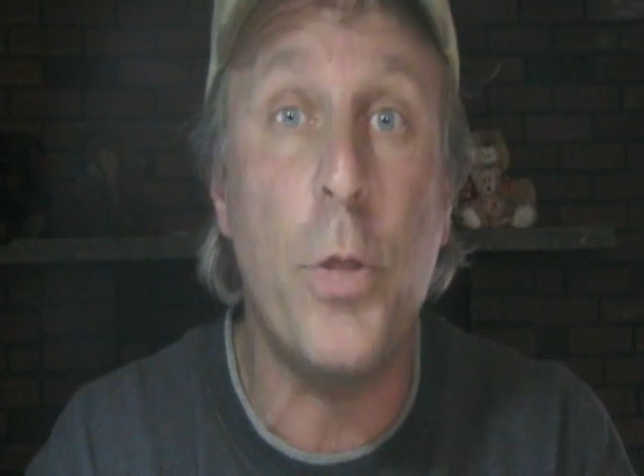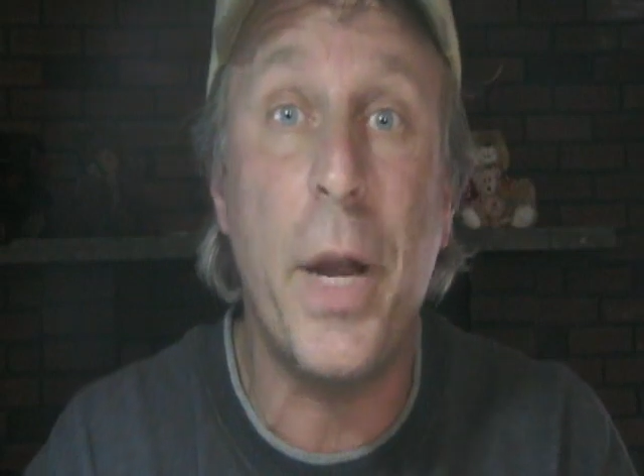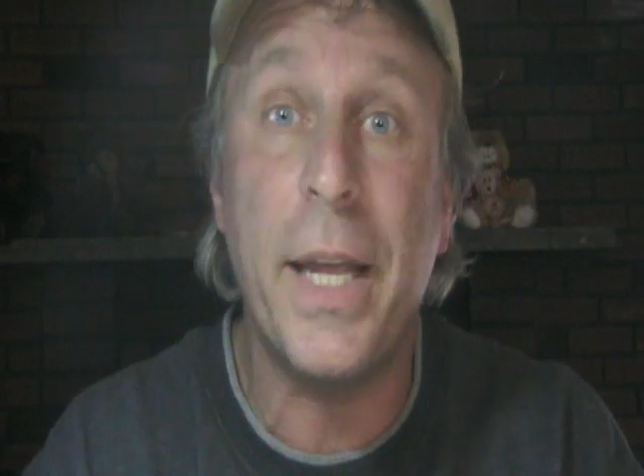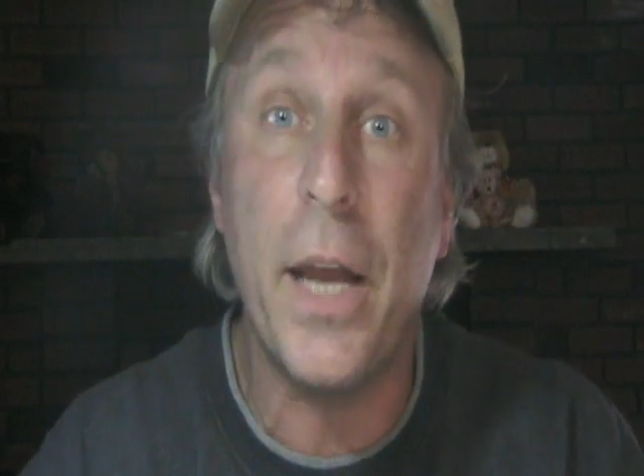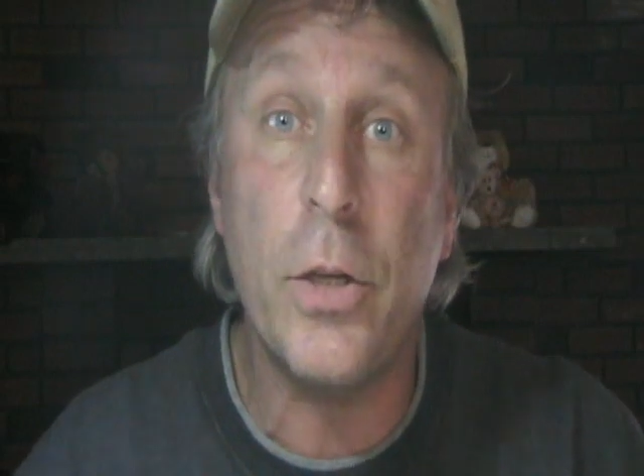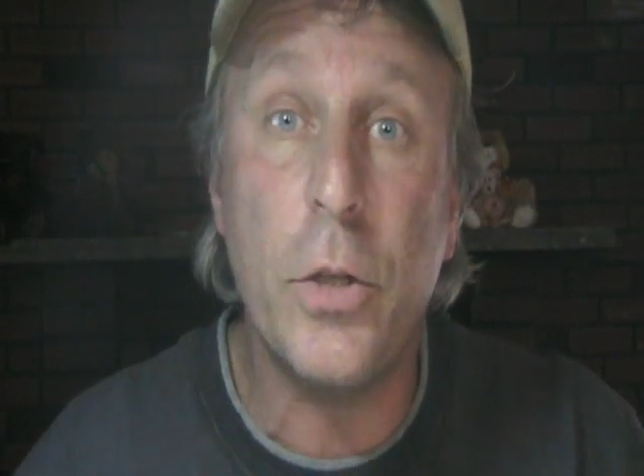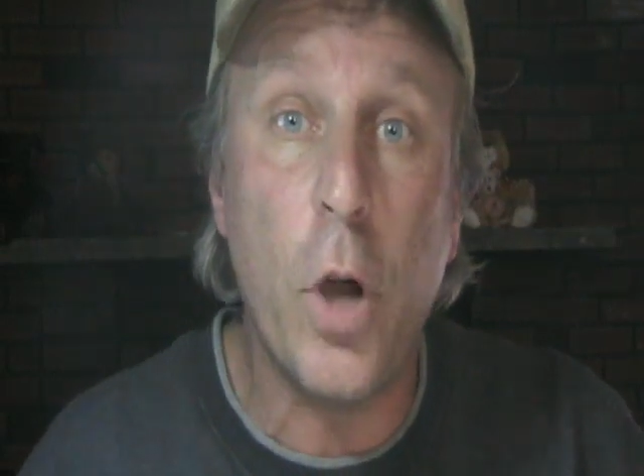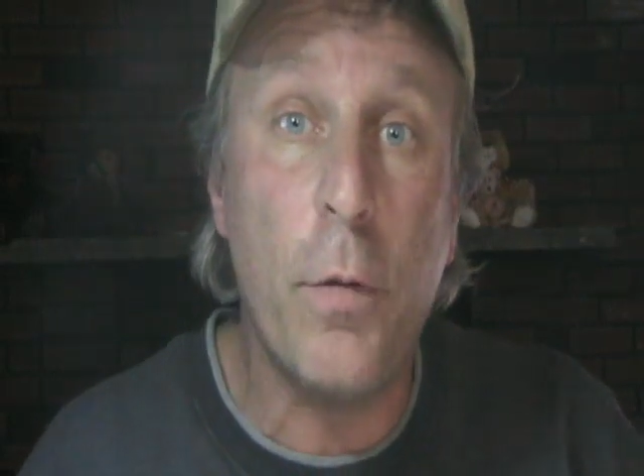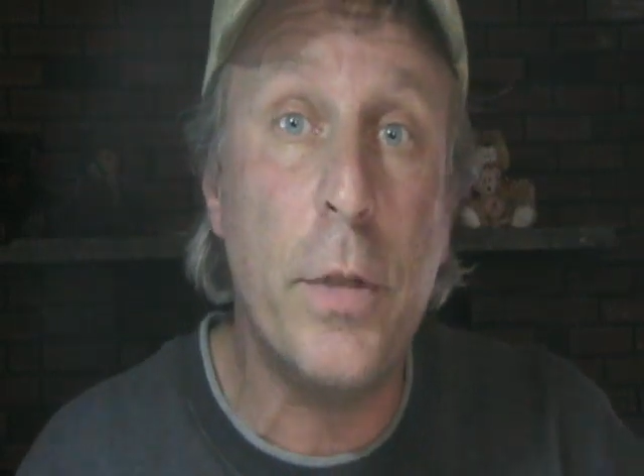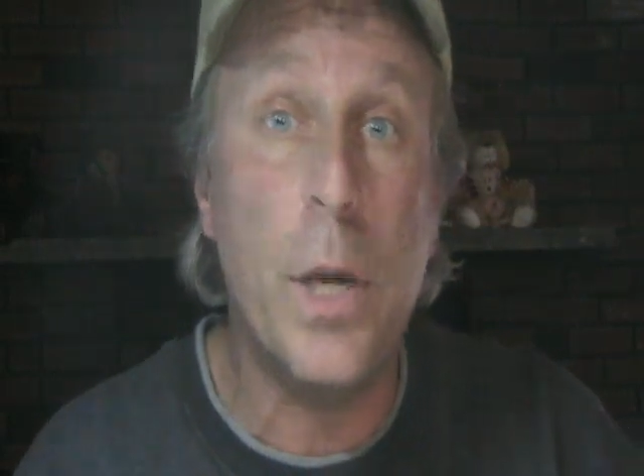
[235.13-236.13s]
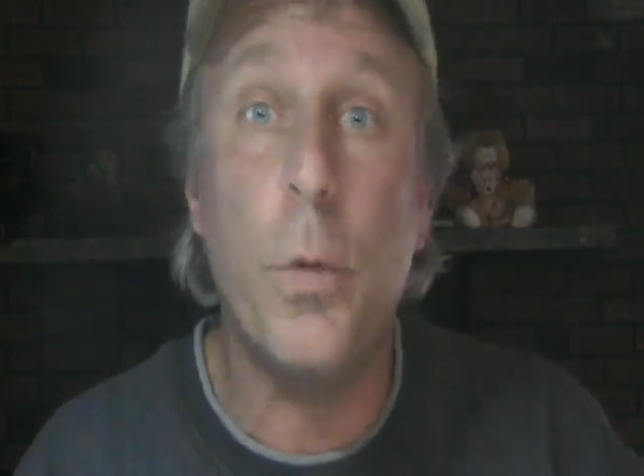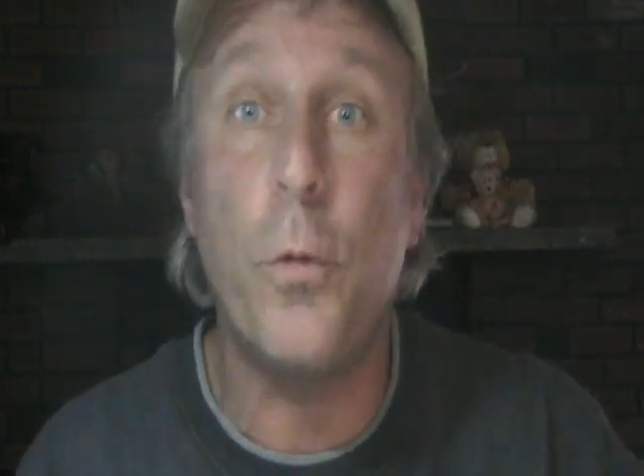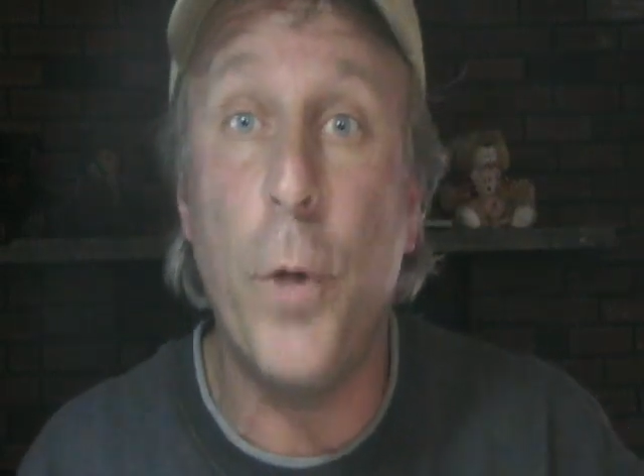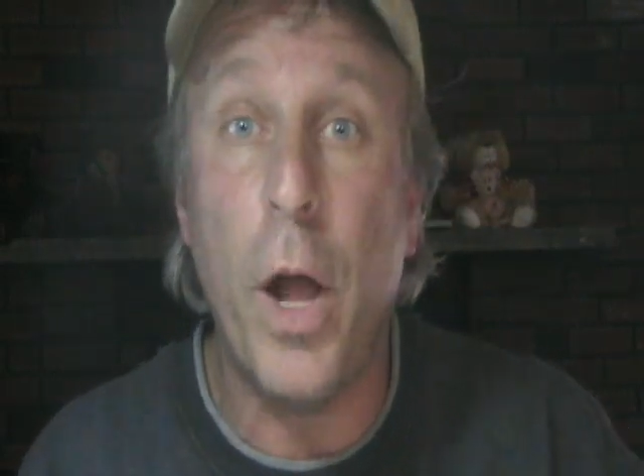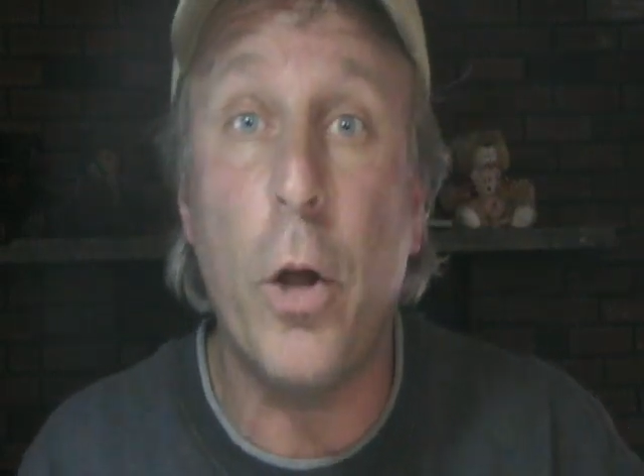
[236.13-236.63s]
authentication service, it will
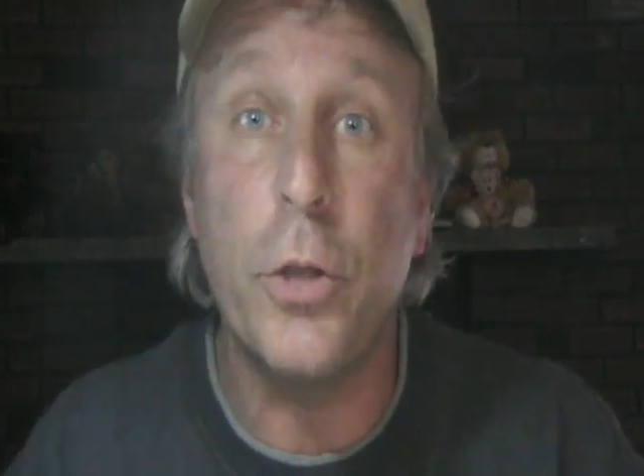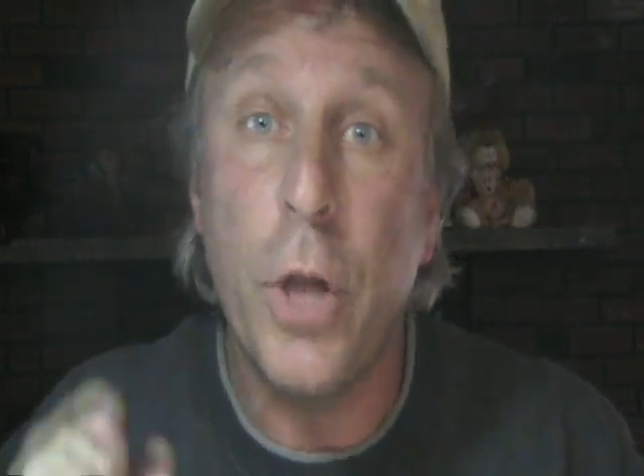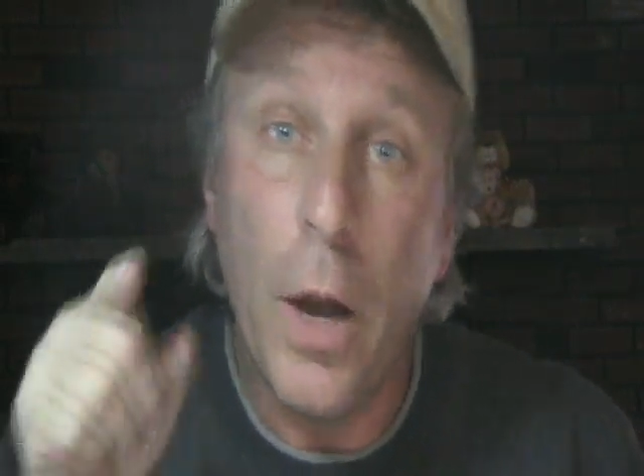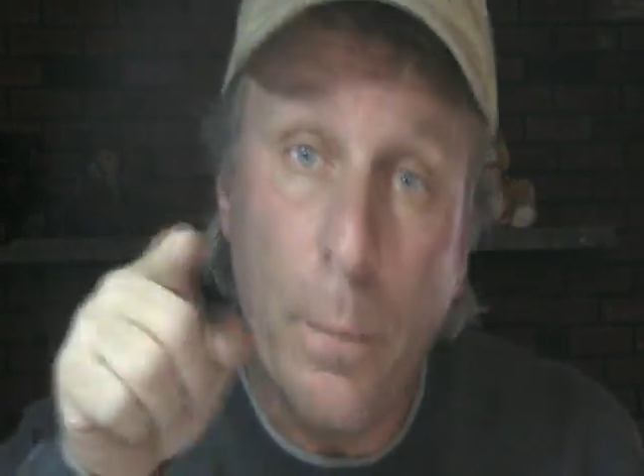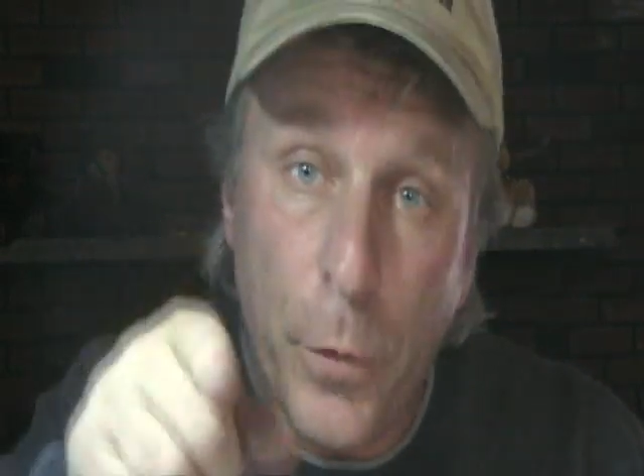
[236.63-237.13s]
fail because